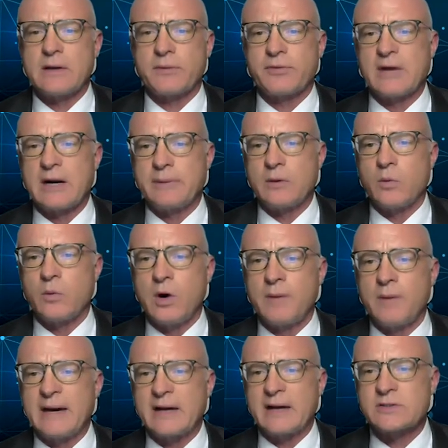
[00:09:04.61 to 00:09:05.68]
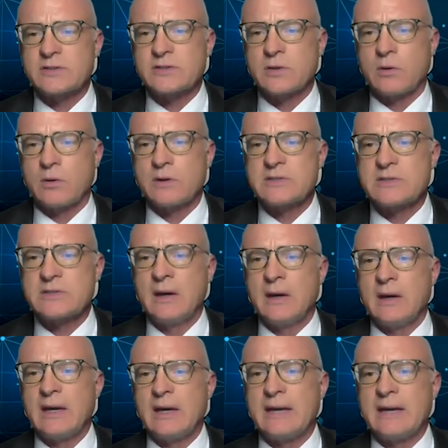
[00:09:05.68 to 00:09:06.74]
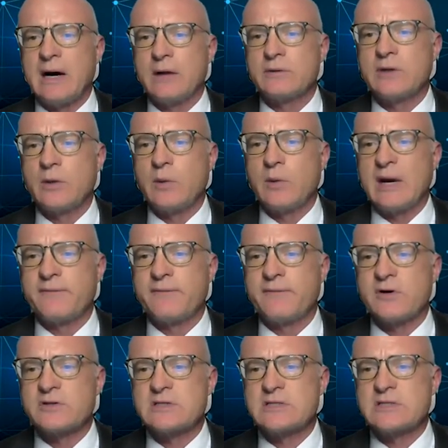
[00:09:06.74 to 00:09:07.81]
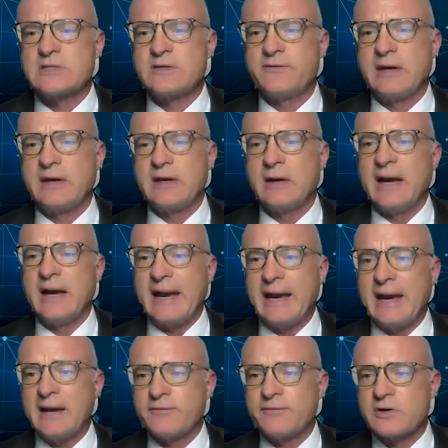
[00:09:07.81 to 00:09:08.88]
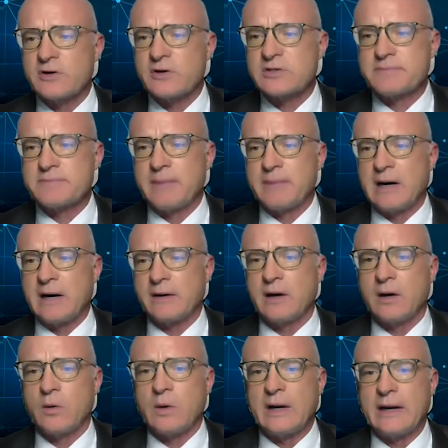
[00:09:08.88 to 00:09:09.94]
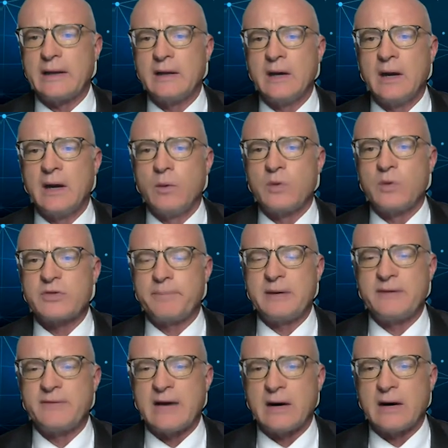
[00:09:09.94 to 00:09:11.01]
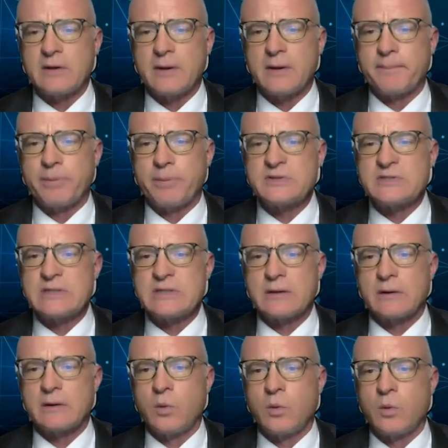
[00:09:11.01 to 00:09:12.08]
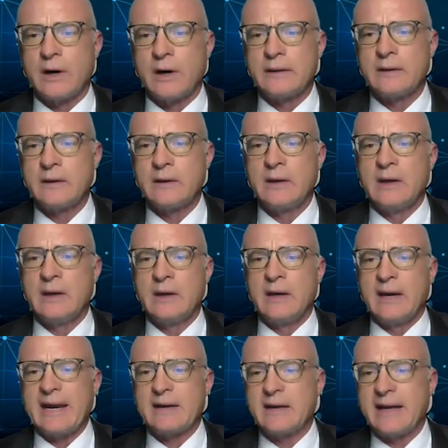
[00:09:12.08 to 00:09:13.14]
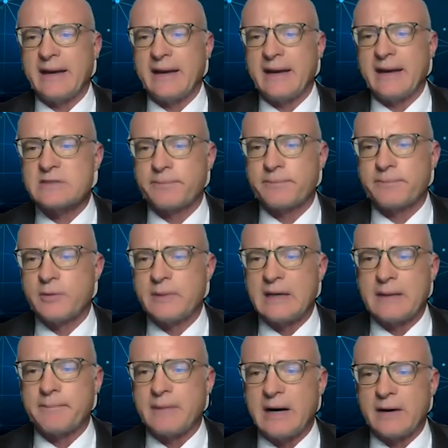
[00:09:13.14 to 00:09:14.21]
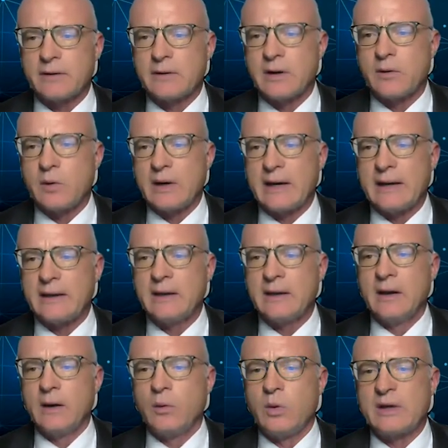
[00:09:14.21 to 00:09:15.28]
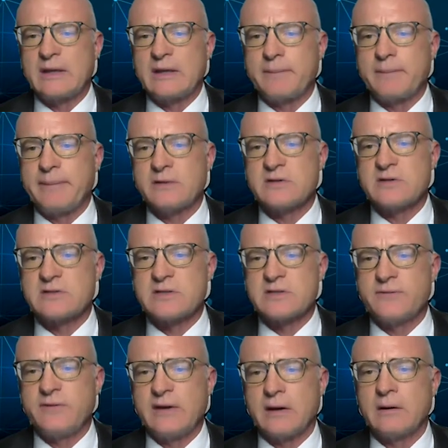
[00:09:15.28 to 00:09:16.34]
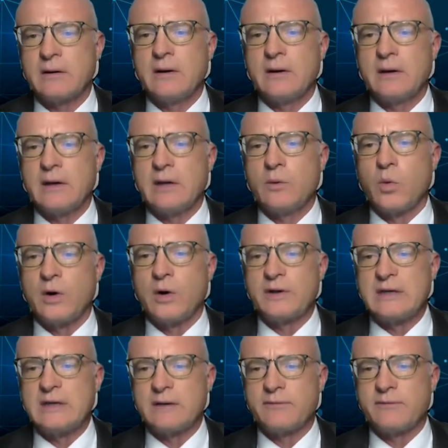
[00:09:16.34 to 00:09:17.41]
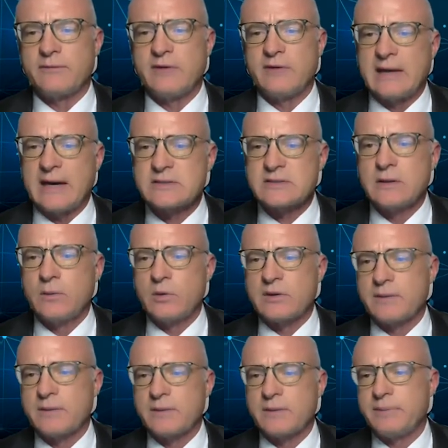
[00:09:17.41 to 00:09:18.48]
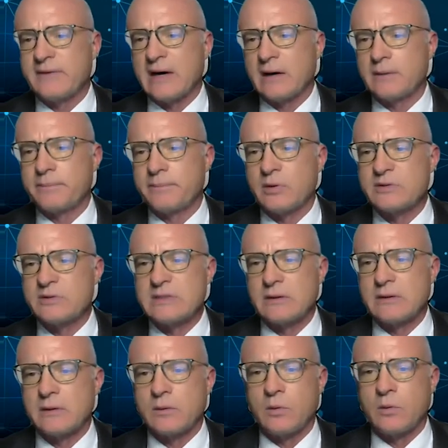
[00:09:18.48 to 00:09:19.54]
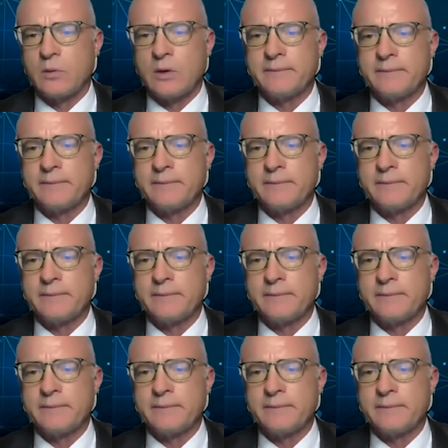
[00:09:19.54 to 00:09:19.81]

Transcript: therapy Womack scores in mild OA versus severe and versus moderate OA with a p-value of 0.01, and enhanced improvement in moderate OA when compared to severe in 1 year VAS with a p-value of 0.01.